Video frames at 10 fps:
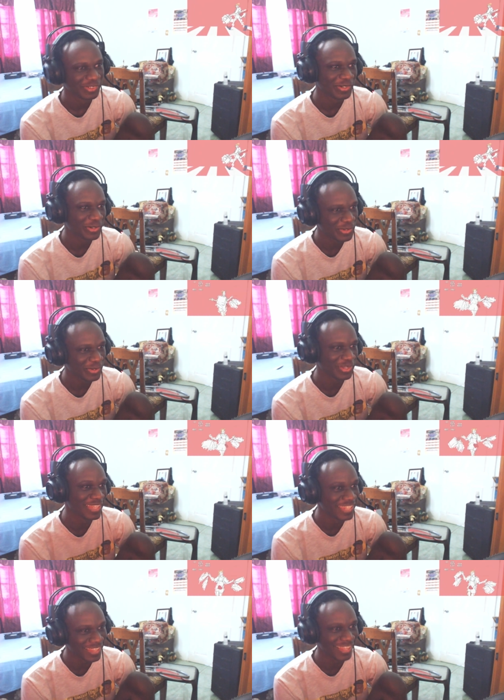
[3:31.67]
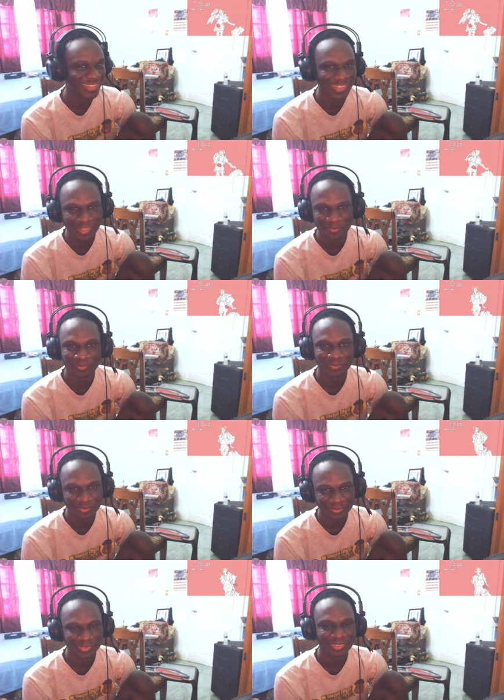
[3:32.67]
Oh, it's us end team.
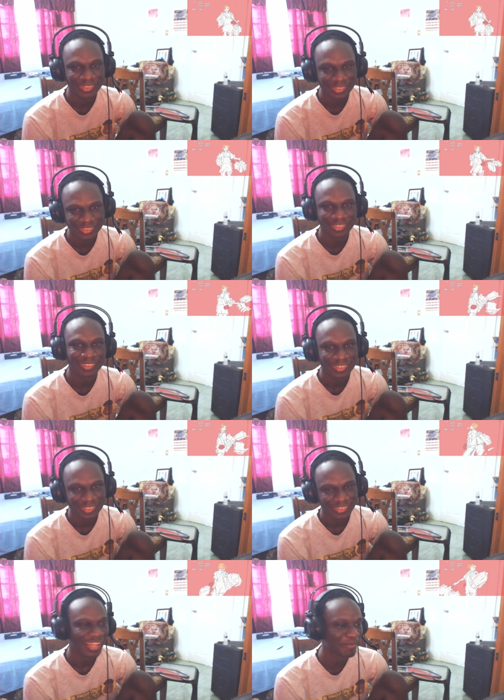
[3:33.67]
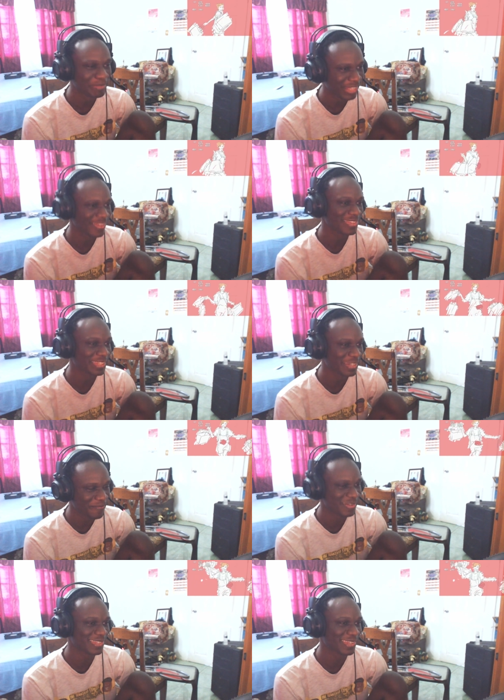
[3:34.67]
I may have to skip
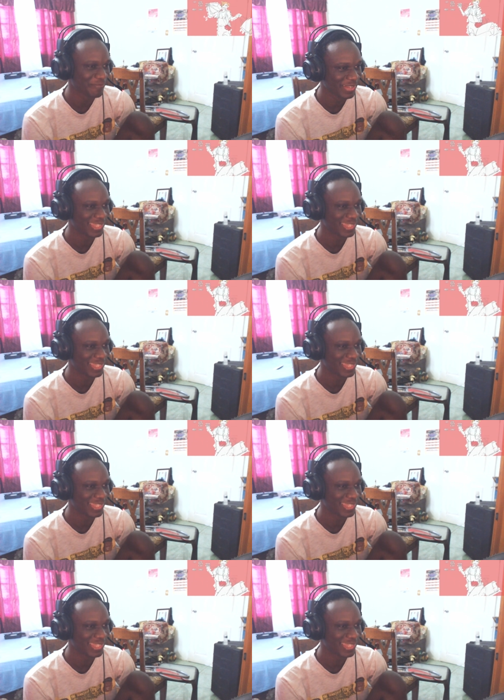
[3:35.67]
skip me